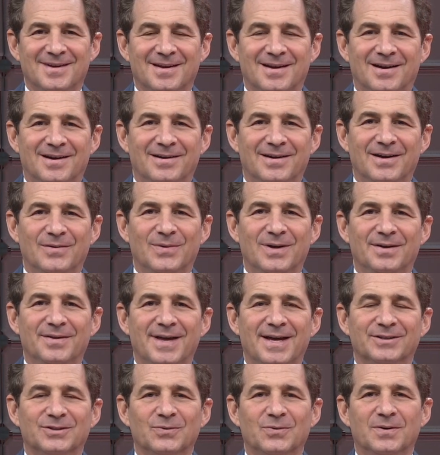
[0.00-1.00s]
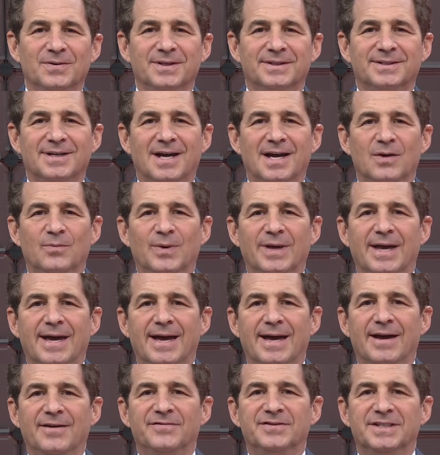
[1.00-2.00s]
All right, well, that's all the time we
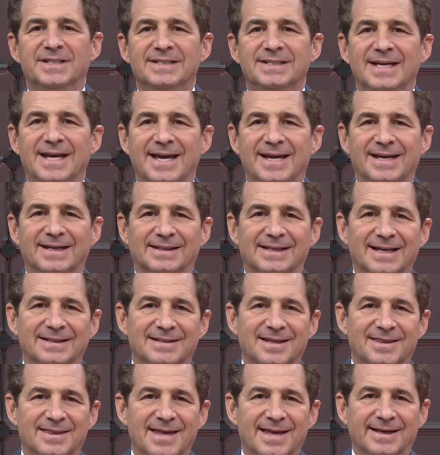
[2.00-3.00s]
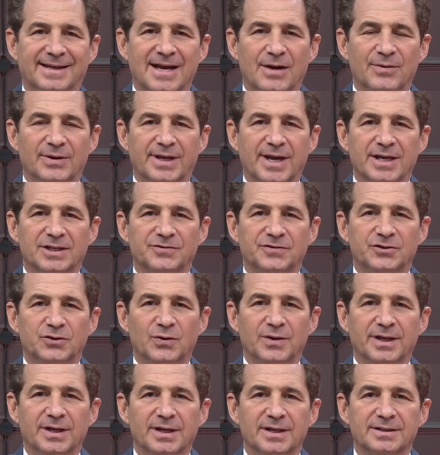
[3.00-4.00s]
have today. I'd like to thank our guests for
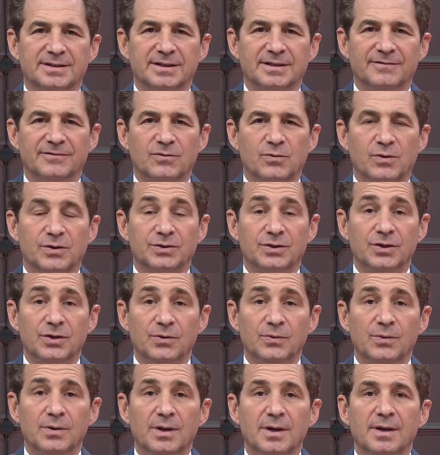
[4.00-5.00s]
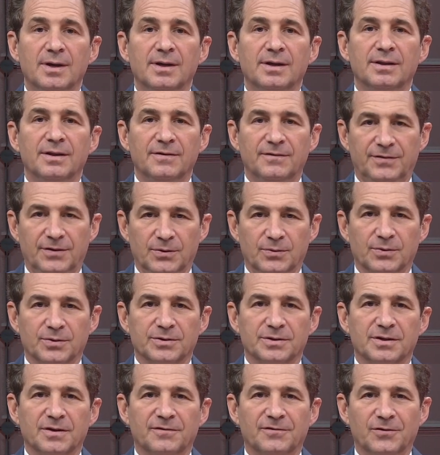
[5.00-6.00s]
joining us and, of course, you, the
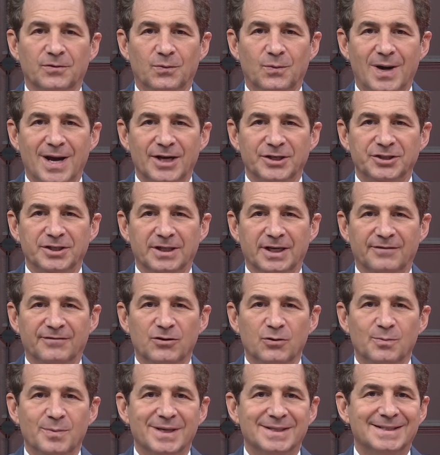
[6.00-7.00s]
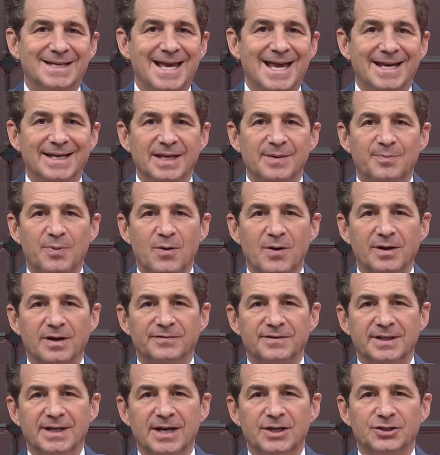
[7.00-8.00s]
viewers, for watching. If you missed any part of
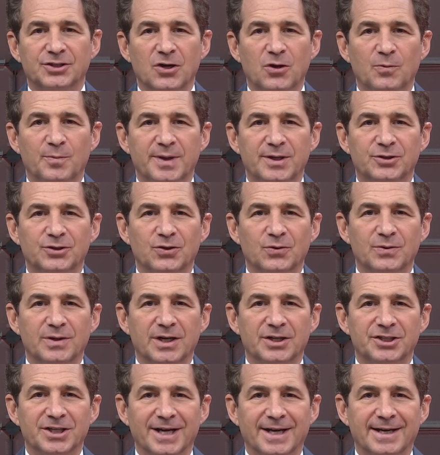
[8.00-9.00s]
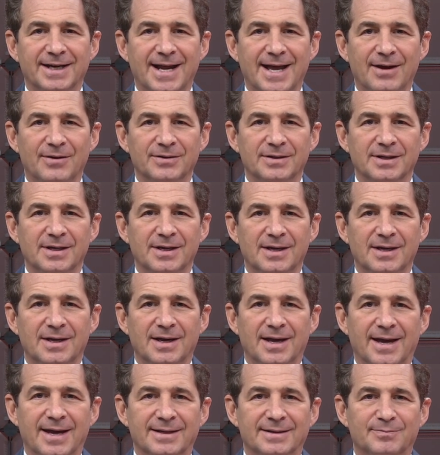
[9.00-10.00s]
today's show, be sure to check it out
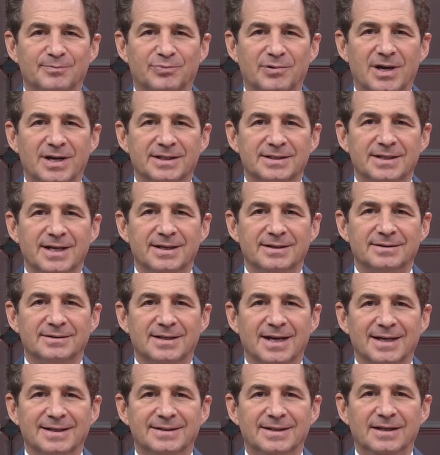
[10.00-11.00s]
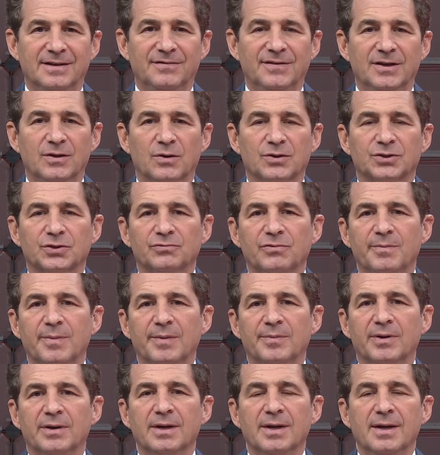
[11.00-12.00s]
at bronxnet.tv. Also,
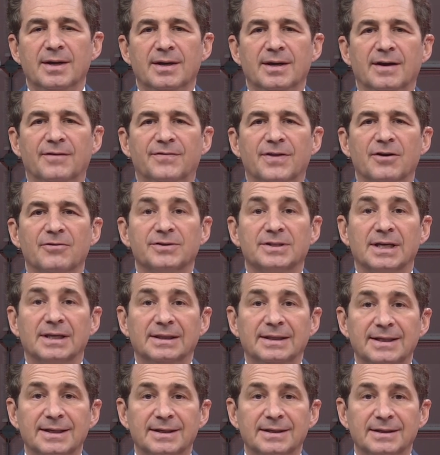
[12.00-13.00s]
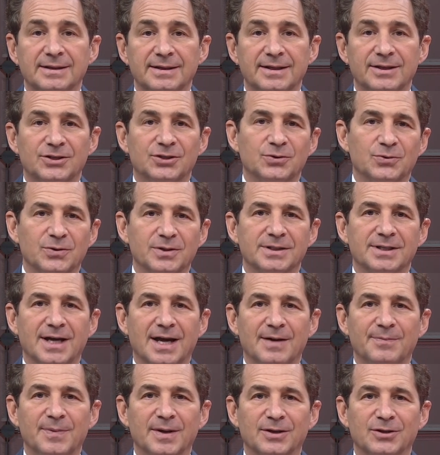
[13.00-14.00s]
remember if there is a legal issue or
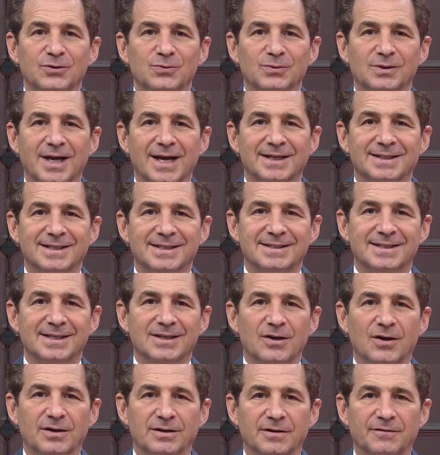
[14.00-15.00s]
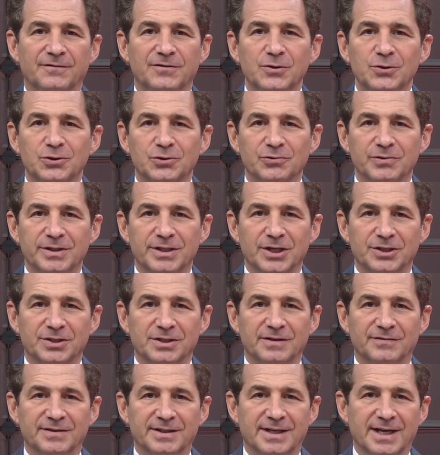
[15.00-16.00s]
topic you'd like to see on a future edition
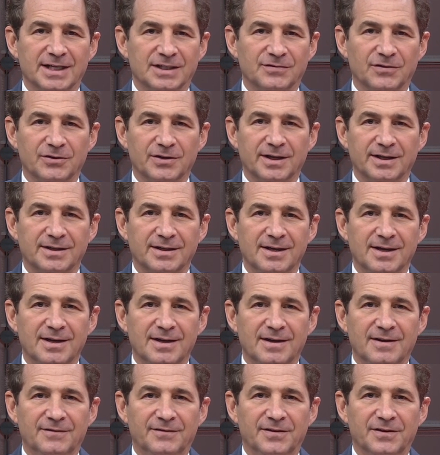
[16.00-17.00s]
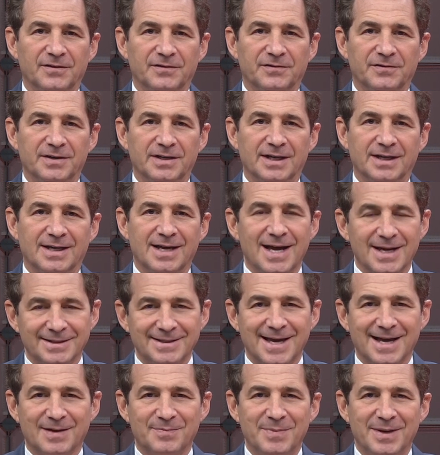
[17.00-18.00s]
of today's verdict, Feel free to
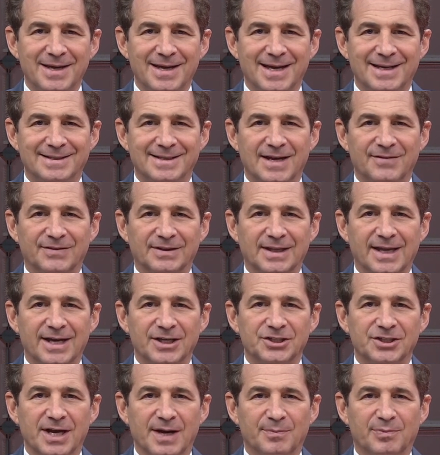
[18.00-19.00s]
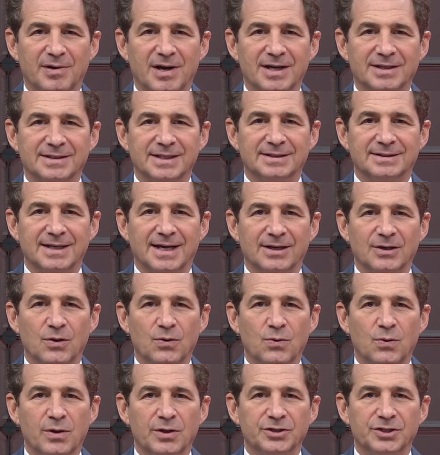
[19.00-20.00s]
contact me at davidlesch at
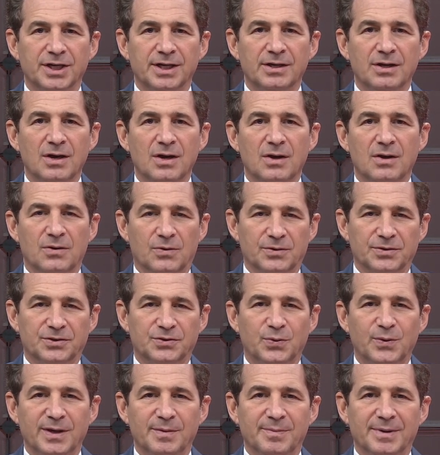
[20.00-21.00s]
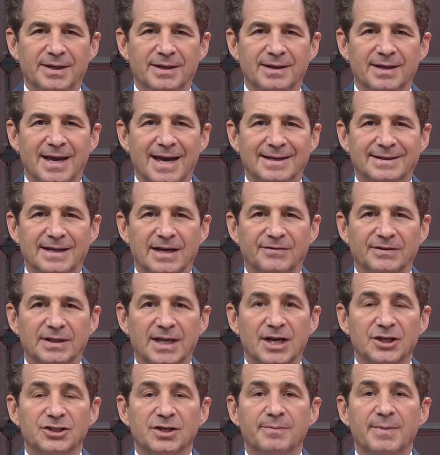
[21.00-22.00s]
bronxnet.org or tweet me at
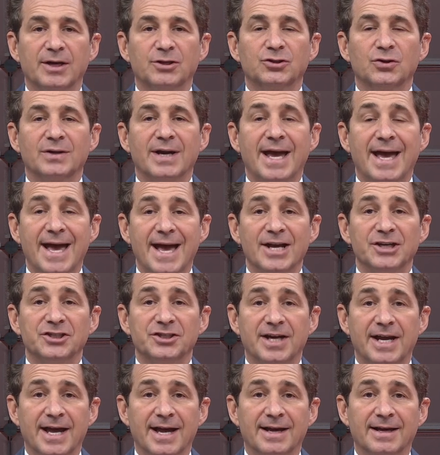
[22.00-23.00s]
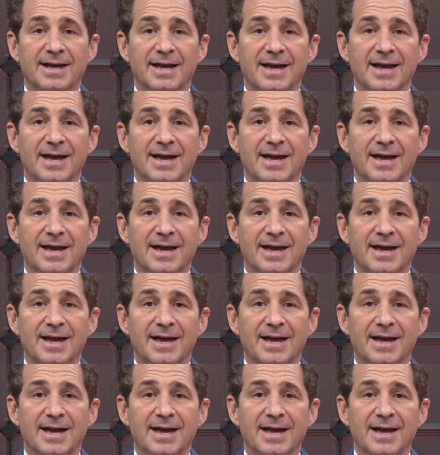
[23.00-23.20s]
davidlesch and make sure to hashtag